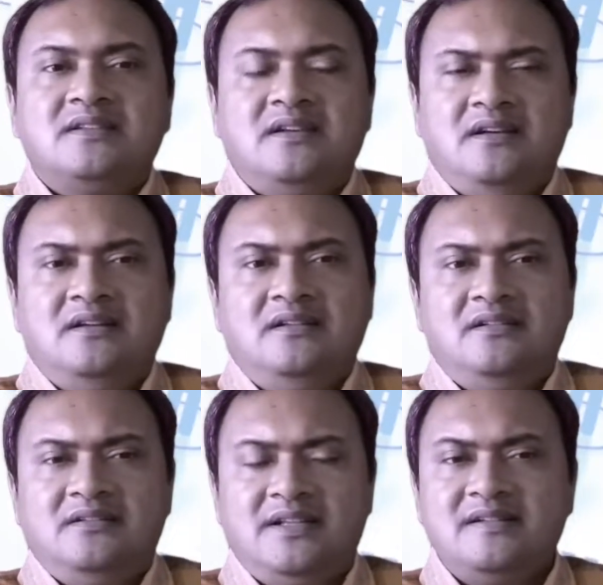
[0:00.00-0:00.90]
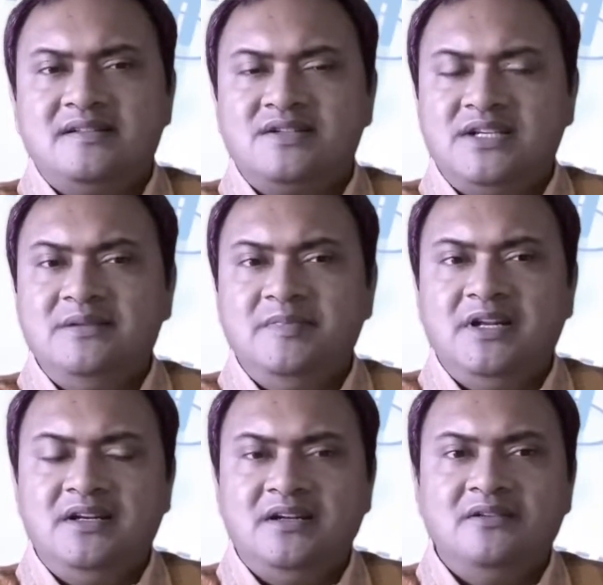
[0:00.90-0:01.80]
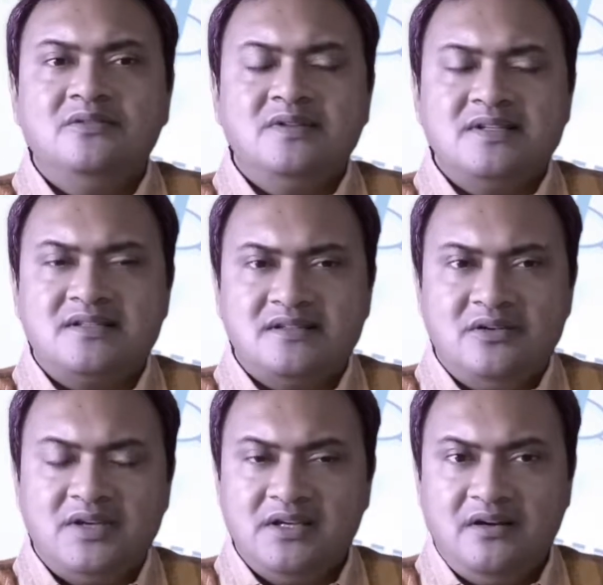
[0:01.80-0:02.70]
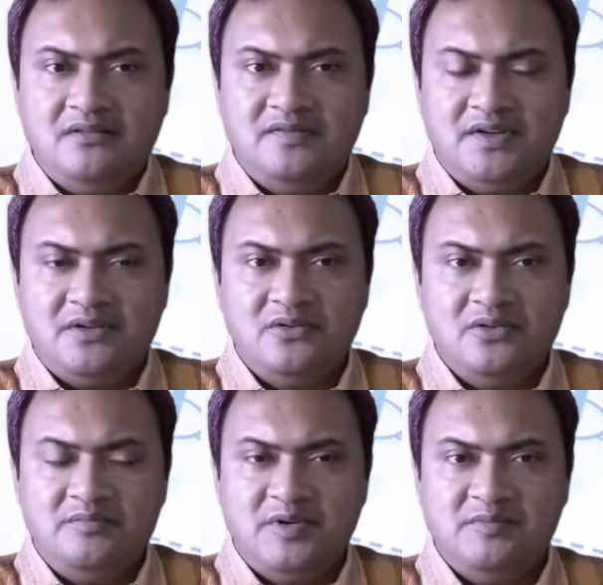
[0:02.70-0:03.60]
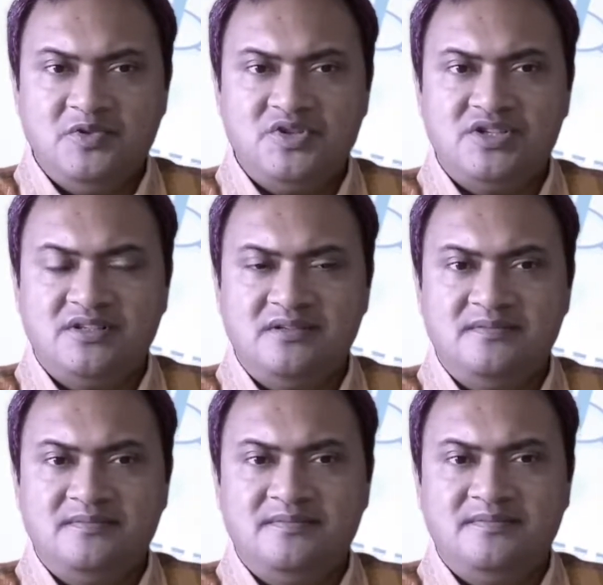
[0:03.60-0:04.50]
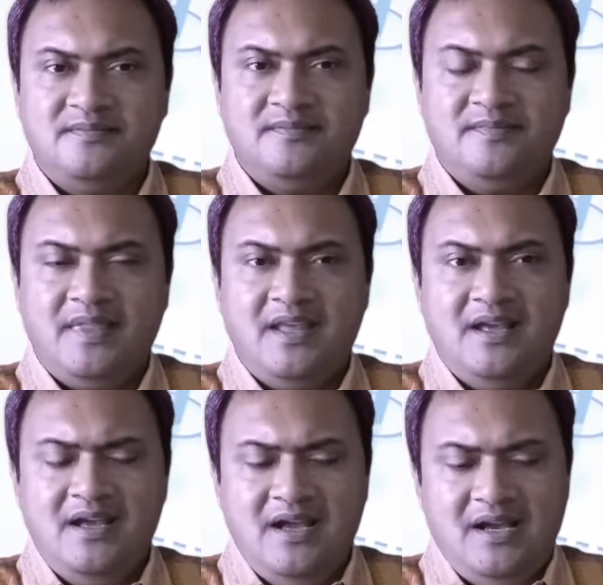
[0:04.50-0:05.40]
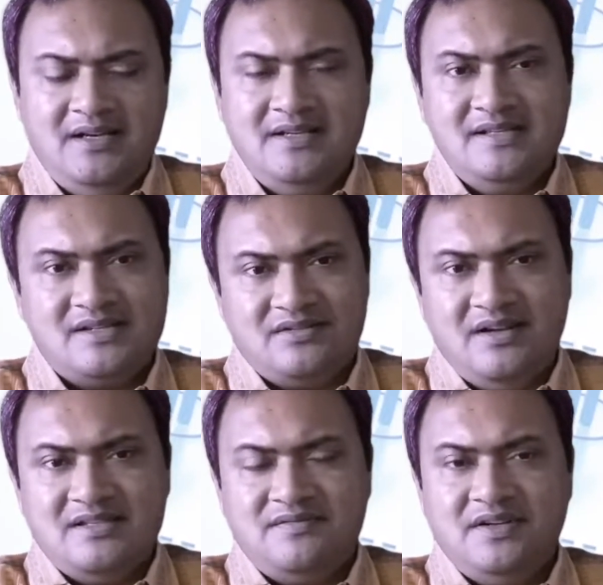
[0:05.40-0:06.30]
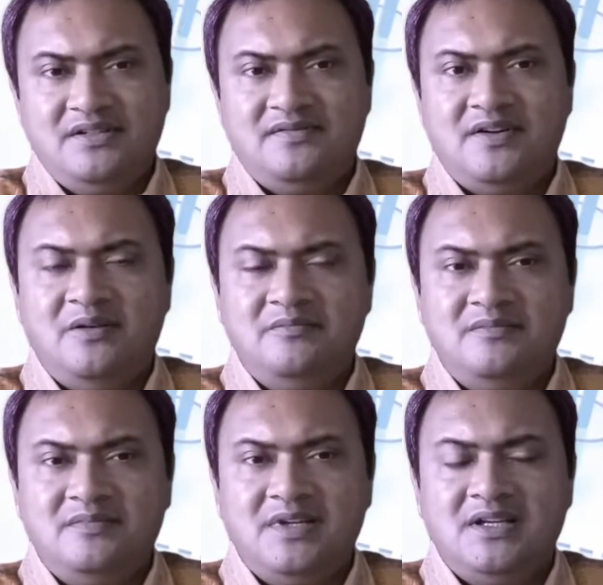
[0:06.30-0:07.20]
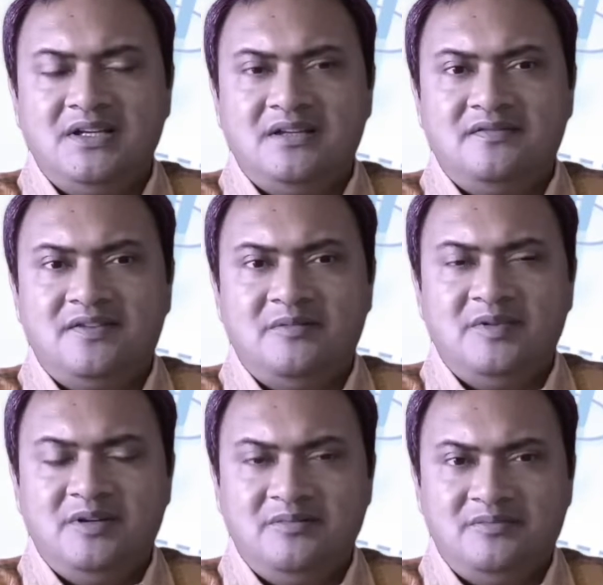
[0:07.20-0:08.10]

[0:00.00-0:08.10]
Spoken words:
there is a team leader who is looking out for a good promotion, and he is transferred from Ahmedabad